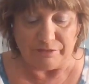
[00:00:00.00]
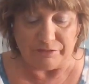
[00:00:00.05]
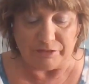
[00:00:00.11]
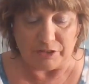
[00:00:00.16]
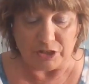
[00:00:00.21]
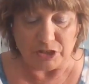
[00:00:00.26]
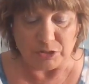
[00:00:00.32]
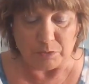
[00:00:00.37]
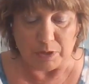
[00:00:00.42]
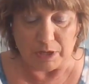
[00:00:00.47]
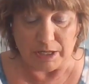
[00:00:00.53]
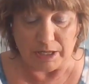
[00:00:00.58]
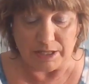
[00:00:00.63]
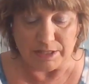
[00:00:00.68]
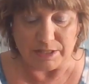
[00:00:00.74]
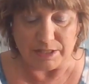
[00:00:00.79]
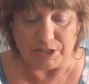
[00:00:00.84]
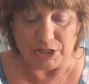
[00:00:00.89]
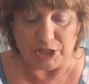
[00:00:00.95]
The first one
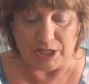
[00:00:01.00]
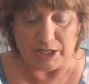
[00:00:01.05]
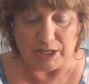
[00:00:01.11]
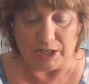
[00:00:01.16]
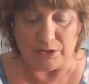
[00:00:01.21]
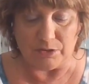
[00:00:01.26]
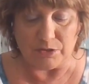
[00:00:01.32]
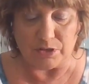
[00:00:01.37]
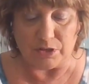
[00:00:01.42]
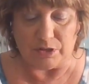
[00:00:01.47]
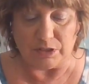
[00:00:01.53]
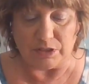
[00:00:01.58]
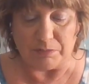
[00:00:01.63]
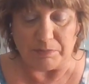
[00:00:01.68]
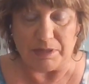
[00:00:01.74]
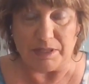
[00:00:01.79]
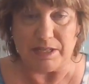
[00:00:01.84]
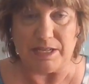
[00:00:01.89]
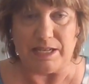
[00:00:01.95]
is a Chico's
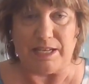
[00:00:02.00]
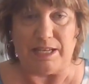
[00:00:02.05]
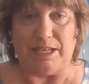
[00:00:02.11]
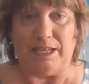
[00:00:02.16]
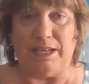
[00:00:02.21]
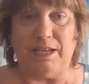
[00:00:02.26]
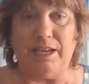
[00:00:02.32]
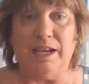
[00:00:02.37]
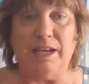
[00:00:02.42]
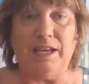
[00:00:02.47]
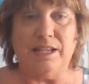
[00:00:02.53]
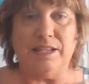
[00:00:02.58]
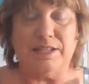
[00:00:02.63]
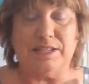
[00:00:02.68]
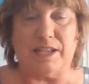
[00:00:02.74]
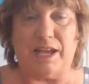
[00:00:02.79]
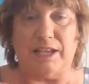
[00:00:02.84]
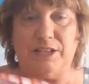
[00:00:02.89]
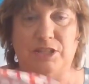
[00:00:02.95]
Ultimate T,
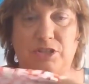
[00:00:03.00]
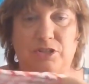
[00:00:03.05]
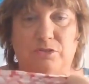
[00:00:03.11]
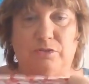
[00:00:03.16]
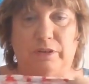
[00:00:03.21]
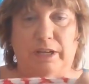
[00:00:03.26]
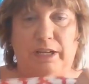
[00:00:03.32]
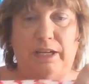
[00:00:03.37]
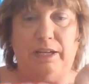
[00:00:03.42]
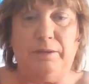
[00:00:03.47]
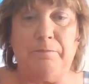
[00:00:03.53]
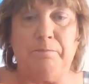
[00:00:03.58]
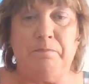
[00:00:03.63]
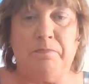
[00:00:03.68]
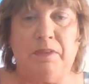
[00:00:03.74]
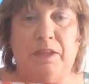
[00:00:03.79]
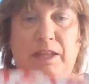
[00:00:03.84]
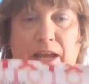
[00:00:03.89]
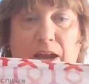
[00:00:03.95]
size 3.
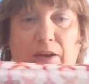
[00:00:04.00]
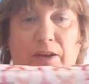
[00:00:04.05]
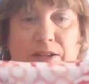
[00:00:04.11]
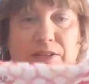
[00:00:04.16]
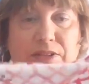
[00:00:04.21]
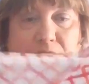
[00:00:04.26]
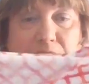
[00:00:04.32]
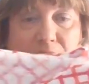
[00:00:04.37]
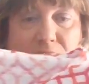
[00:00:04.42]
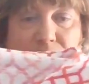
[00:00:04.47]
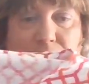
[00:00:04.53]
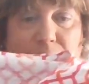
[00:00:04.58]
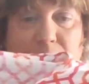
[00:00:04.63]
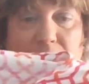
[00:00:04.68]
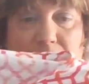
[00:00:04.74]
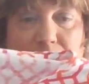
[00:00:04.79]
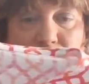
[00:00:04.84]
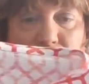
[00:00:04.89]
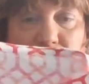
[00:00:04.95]
Now, a size
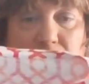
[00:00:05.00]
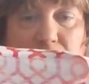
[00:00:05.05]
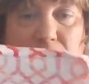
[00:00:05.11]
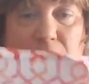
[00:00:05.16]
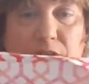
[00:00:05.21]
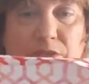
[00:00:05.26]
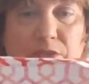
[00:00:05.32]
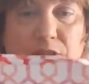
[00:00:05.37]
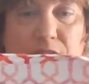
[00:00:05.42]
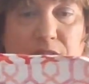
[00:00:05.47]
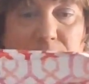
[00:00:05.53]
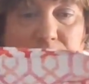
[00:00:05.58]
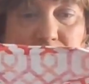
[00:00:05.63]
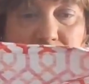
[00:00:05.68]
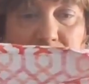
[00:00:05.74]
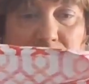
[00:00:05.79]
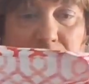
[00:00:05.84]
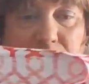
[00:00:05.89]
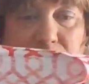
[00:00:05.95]
3 in Chico's
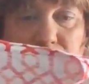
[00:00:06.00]
is an